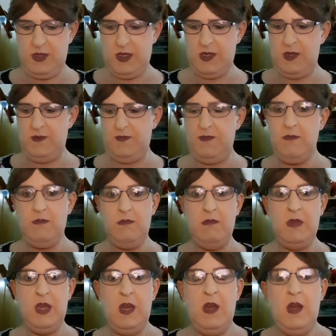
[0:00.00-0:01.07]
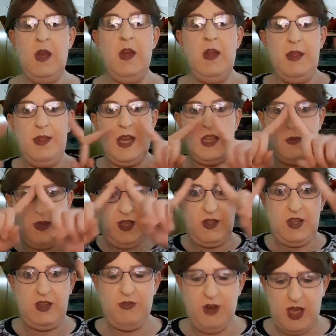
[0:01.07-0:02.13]
Okay, that's when you've
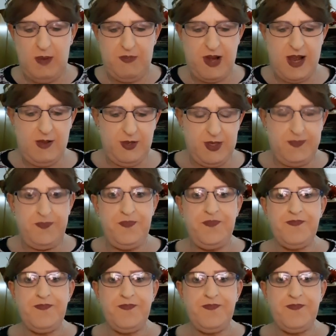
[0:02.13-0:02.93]
done your eyebrows.